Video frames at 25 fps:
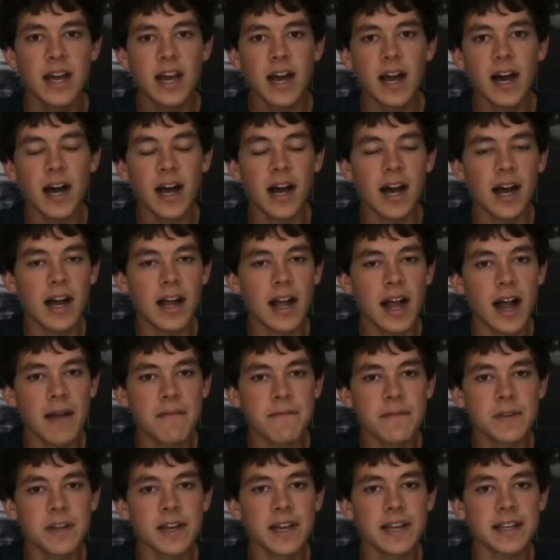I
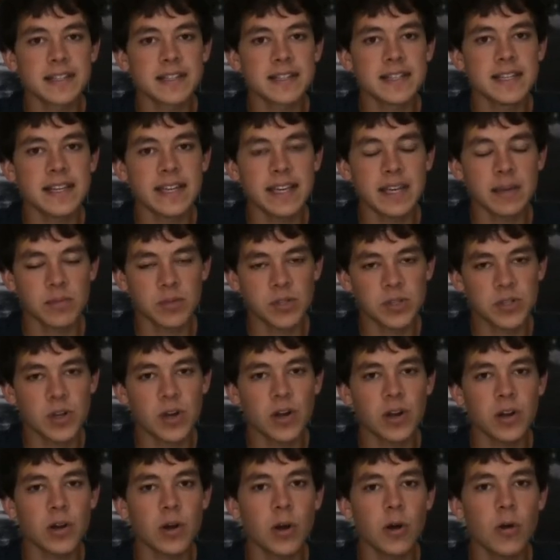feel like seeing him
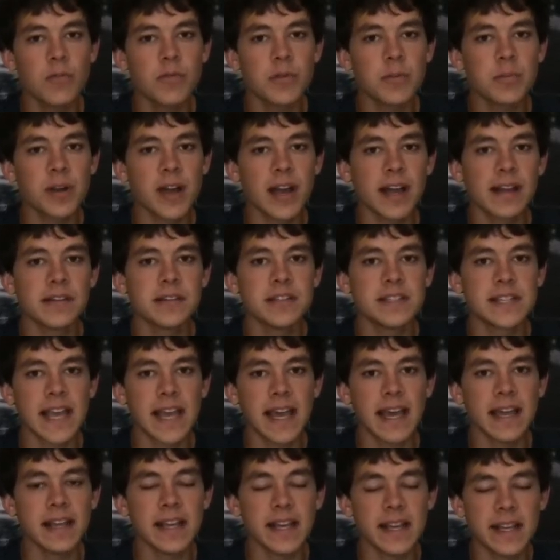start over Brad
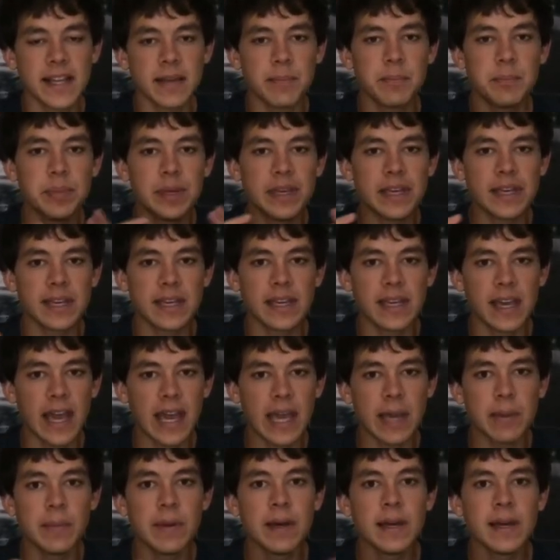Guzan in a big
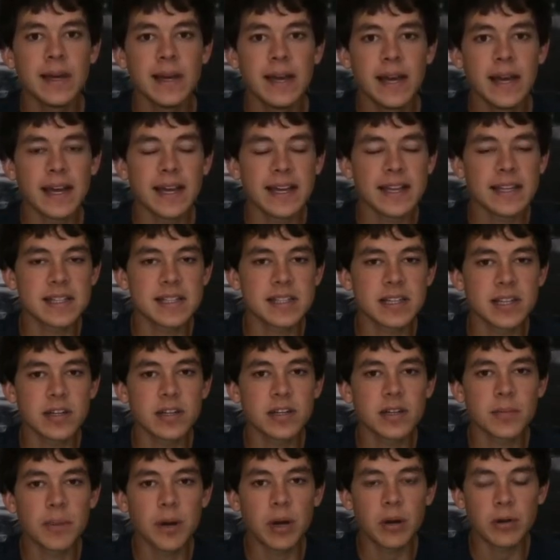game against a
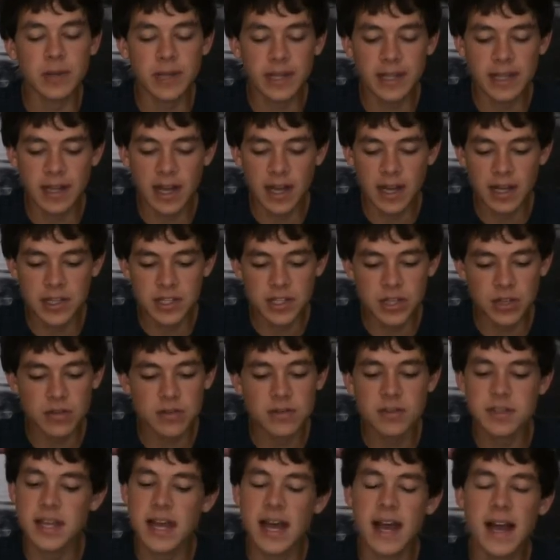good opponent
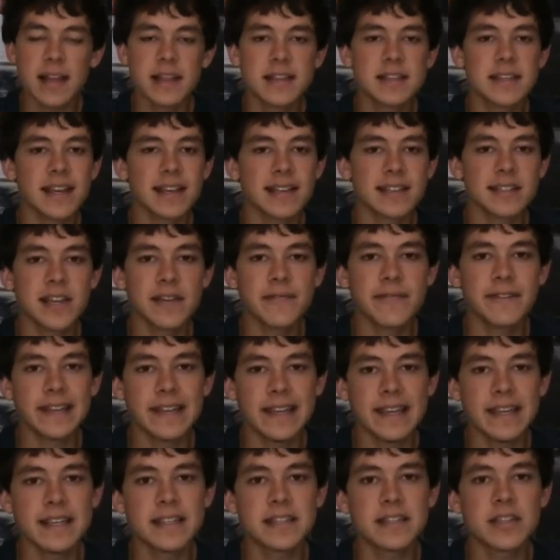shows that Zach Steffen
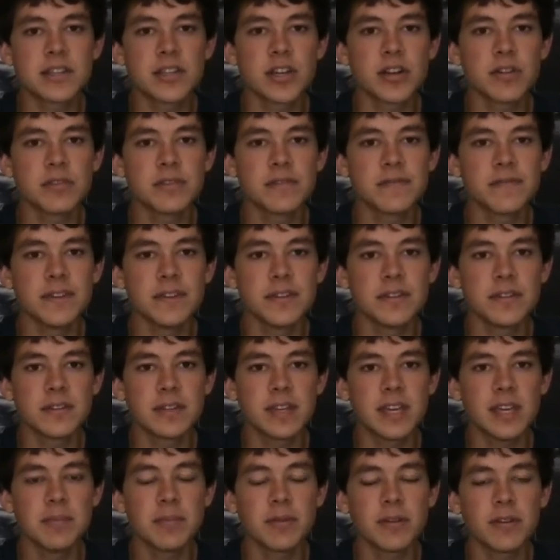is the chosen
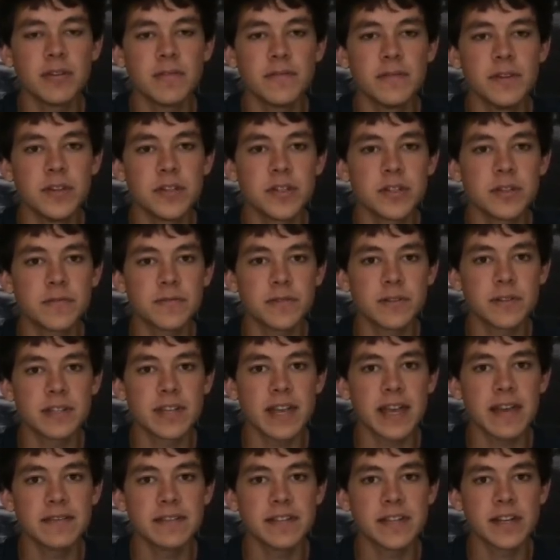keeper of the future for
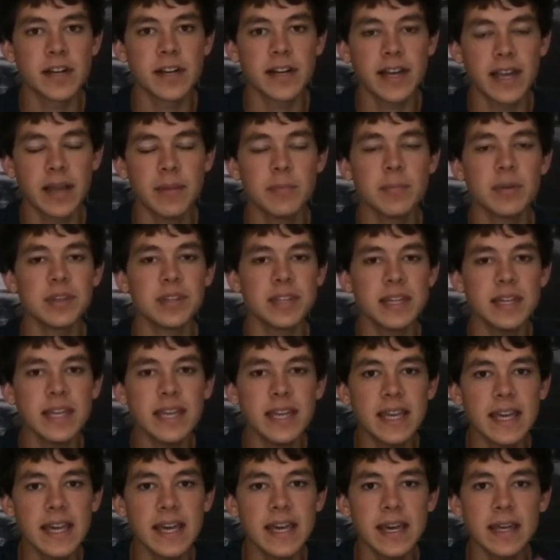Dave Sarakan. But then
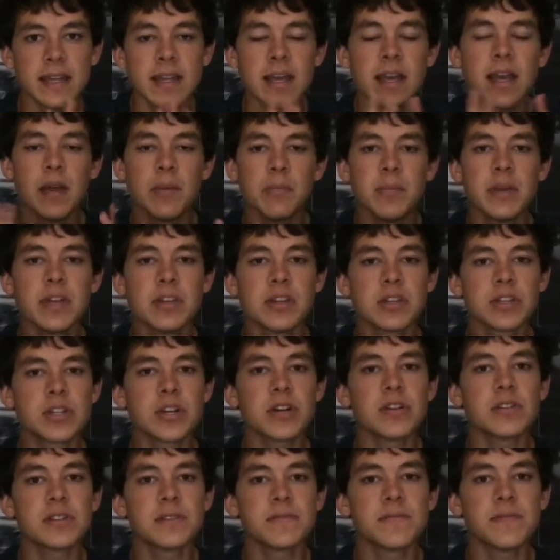again, being the
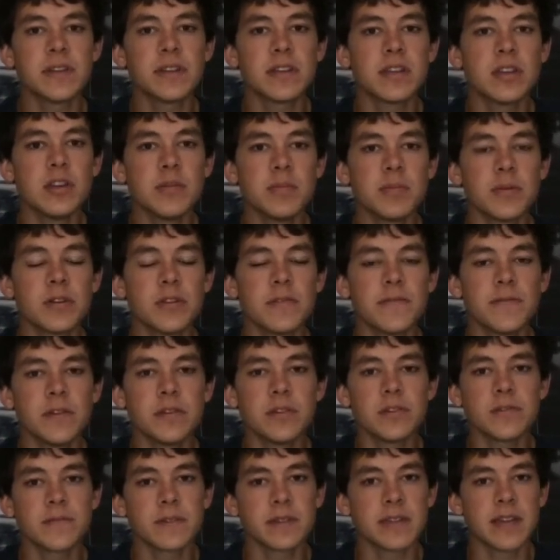chosen keeper of the
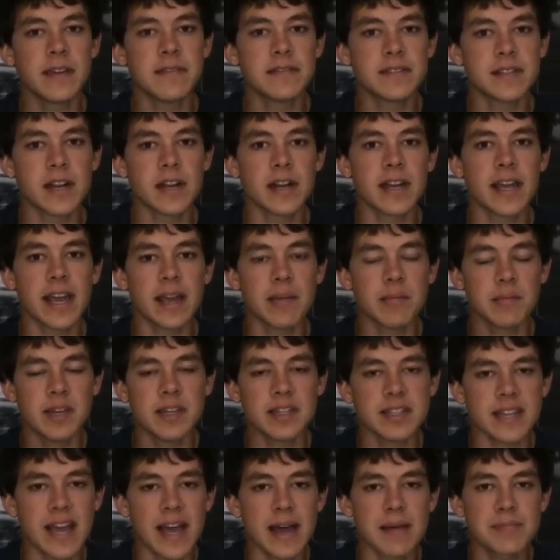future for Dave Sarakan
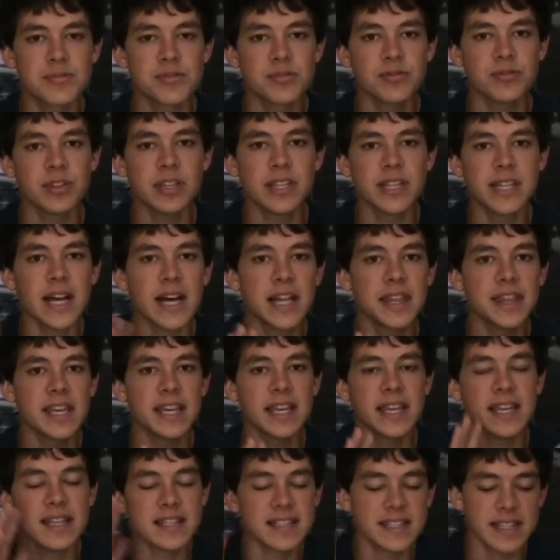means absolutely
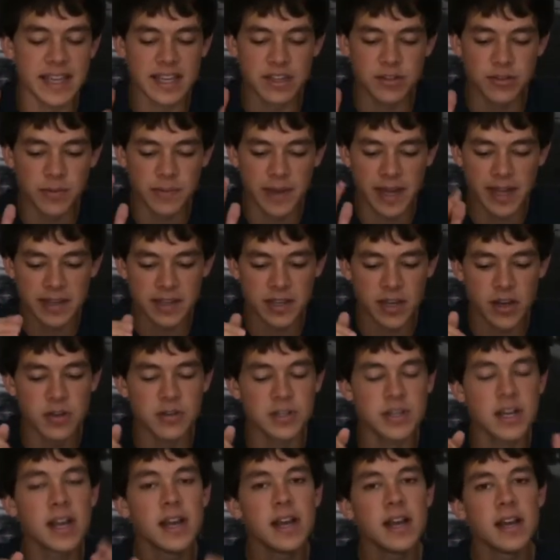nothing. He is an interim head
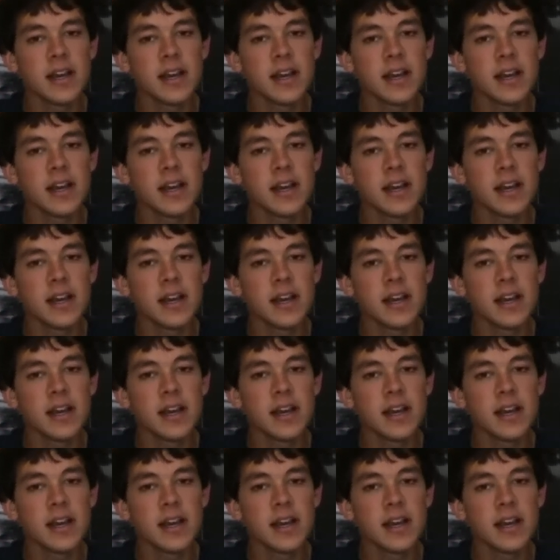coach.